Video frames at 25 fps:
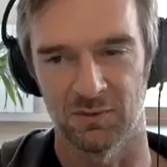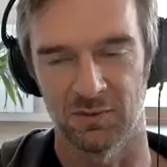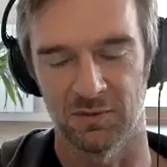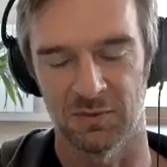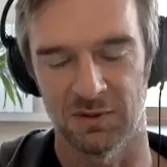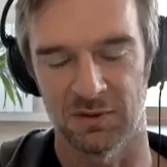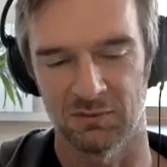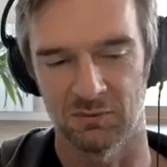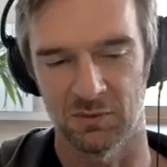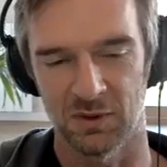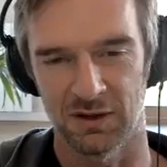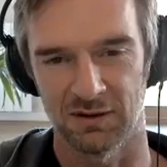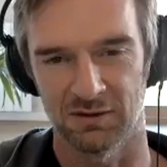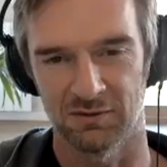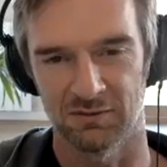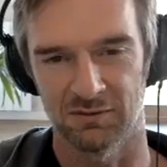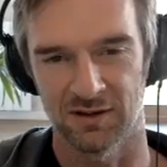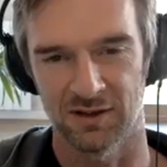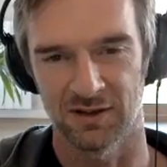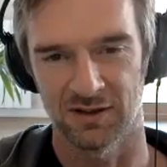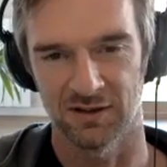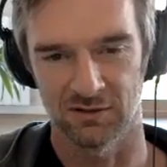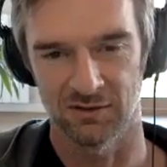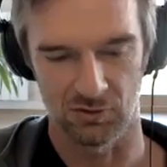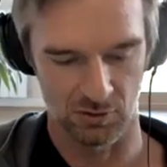We've been waiting
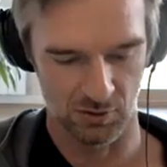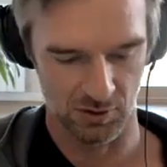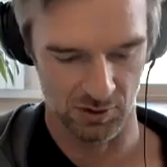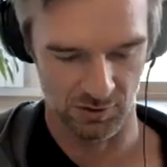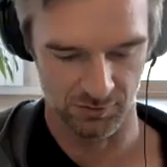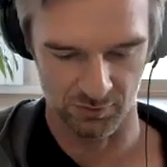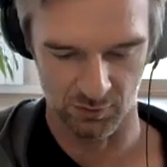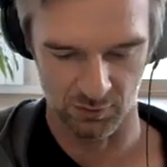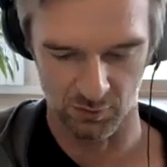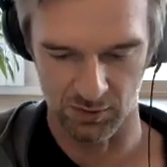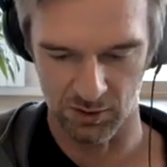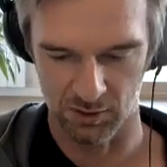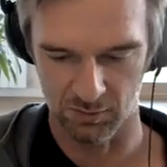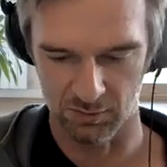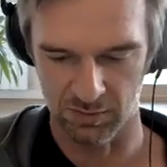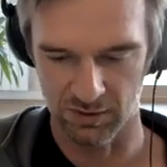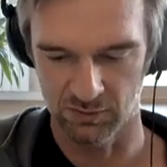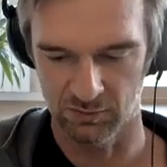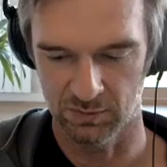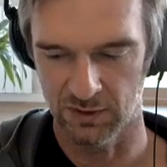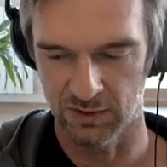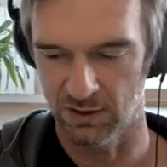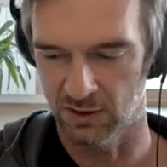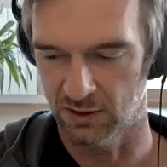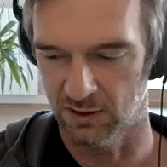to do this for a while, but
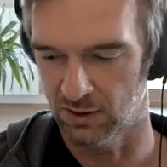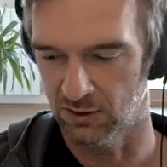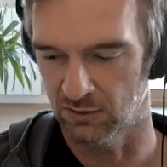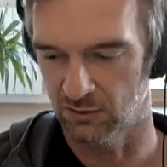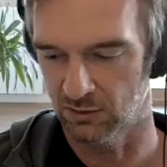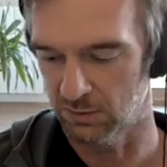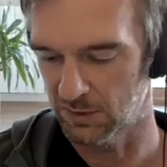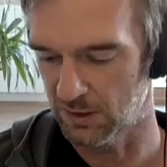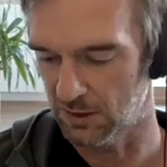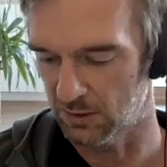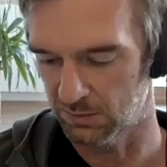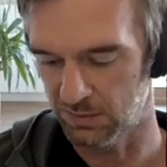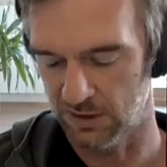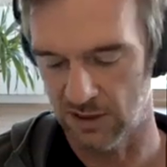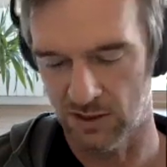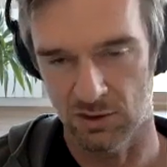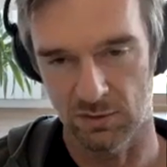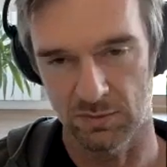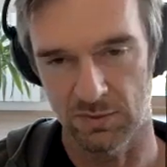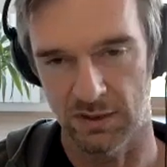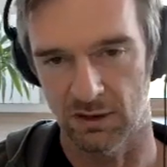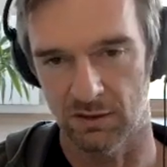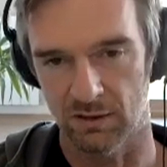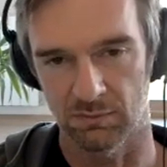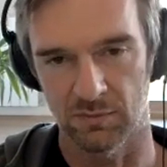it's been a pleasure,
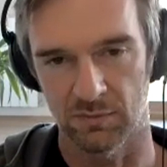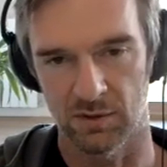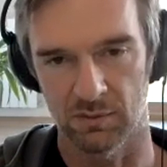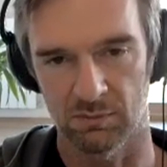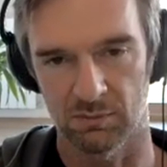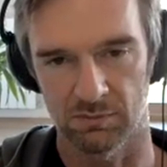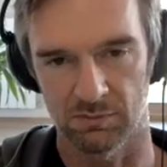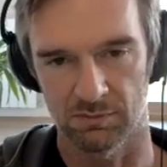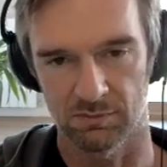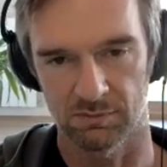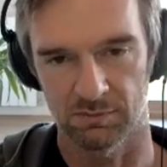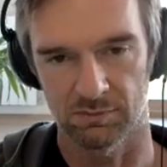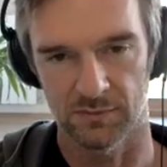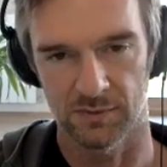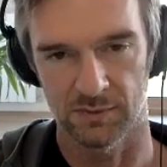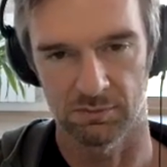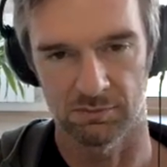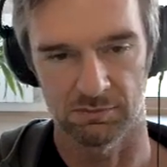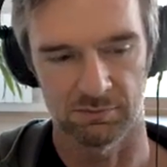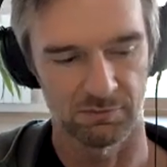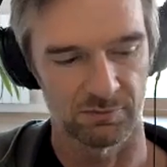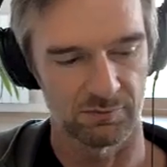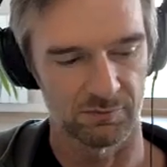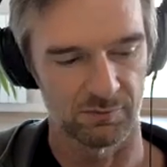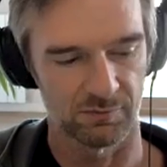mate.
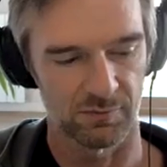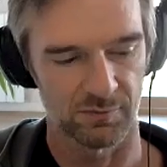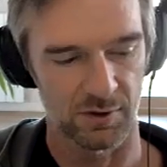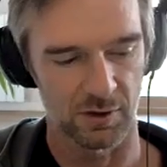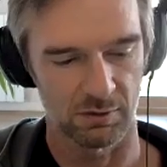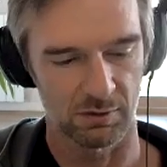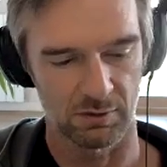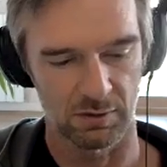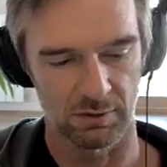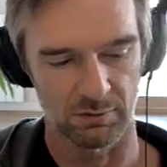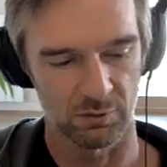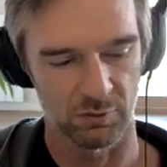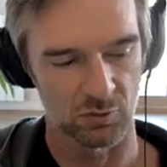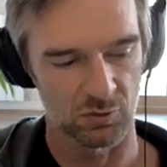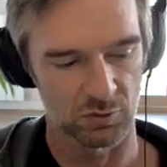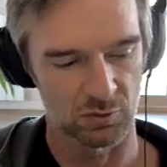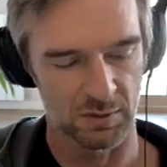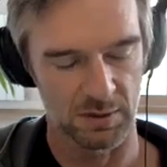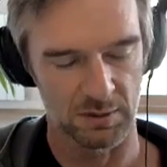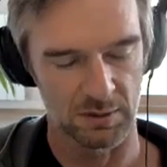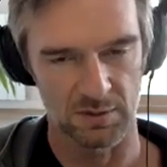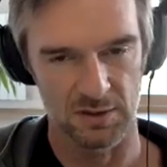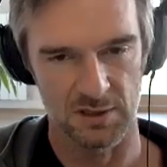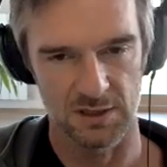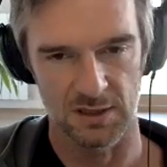I'm very grateful to
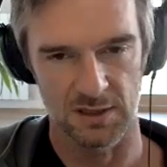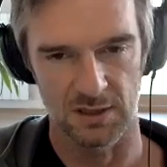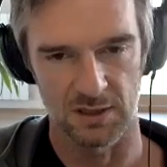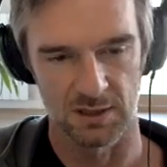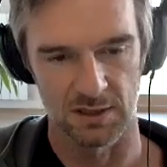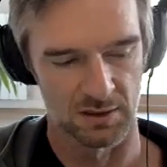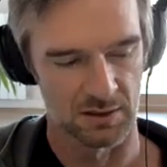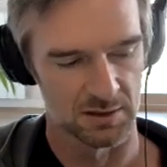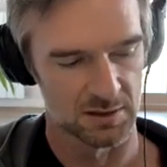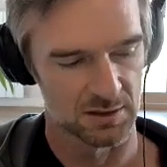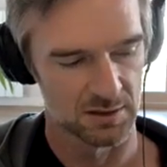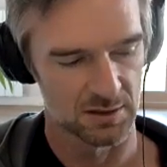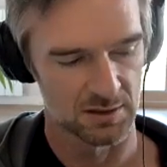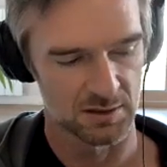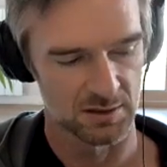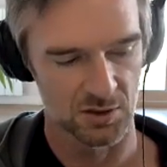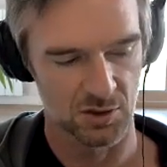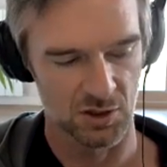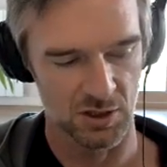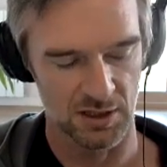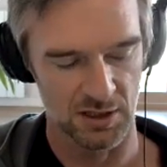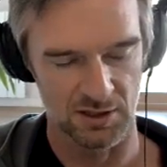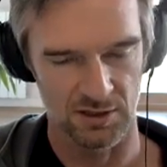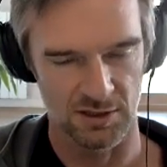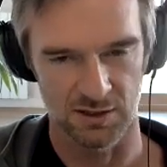be able to
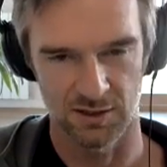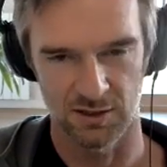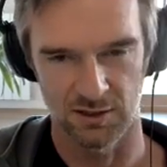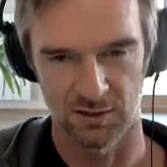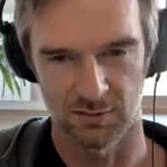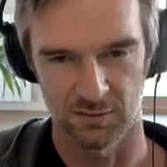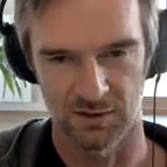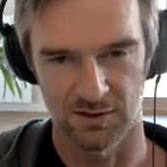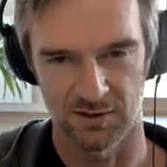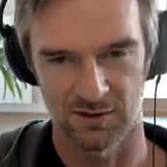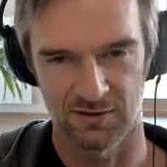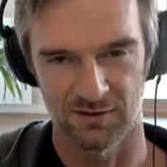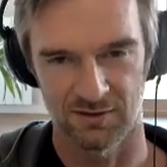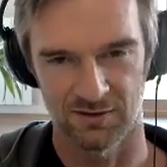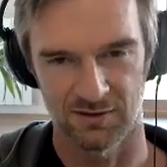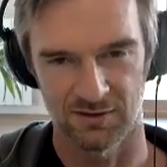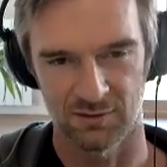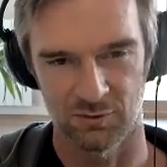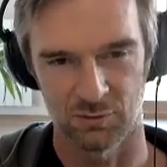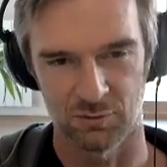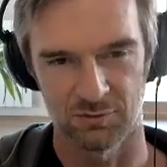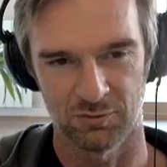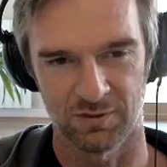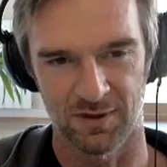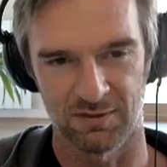chat to you and
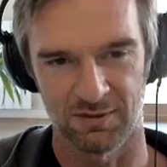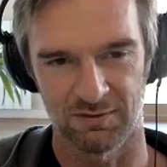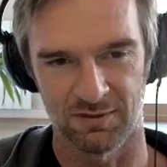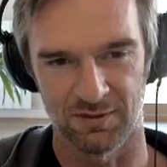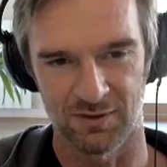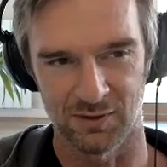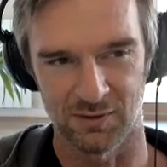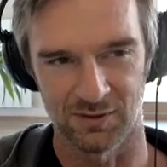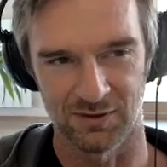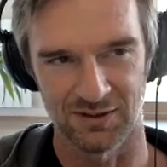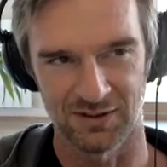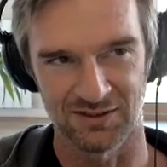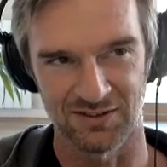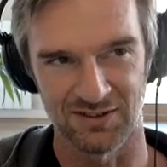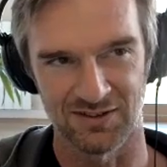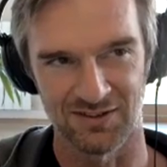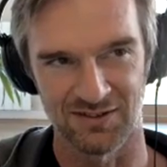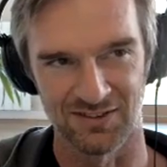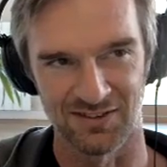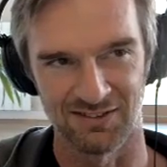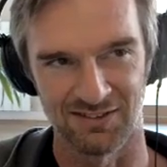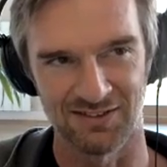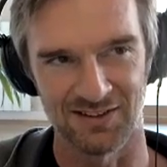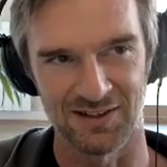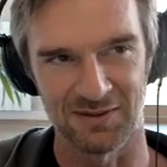all 5 of your listeners
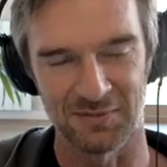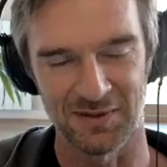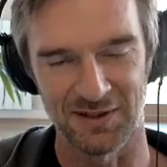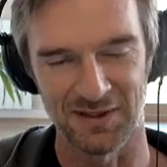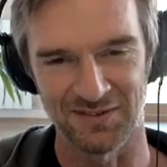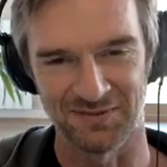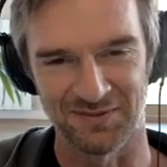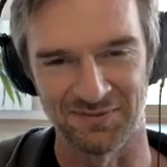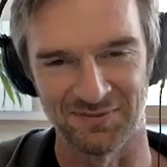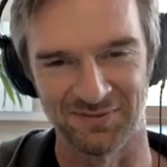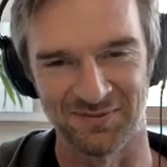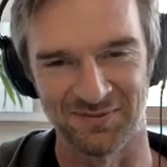and 3 of mine.